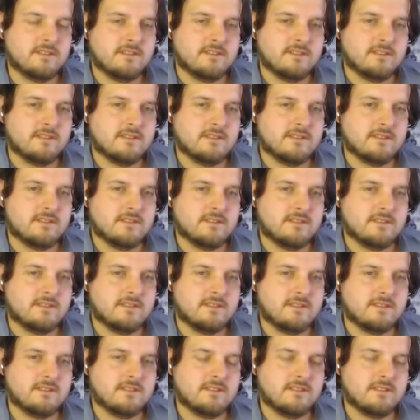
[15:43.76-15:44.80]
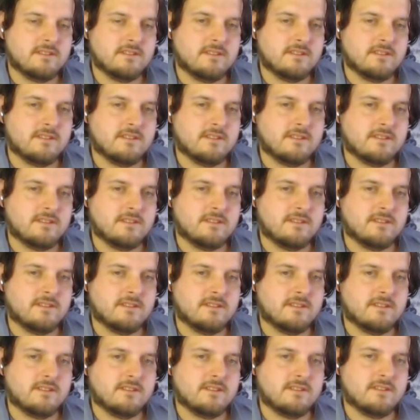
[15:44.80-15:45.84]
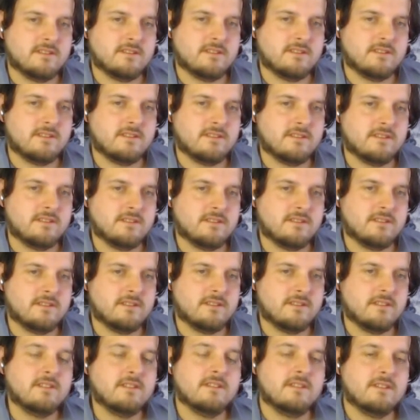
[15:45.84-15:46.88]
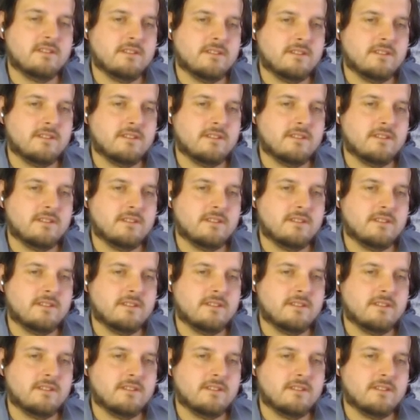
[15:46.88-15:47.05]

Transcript: No words are spoken by the person on screen.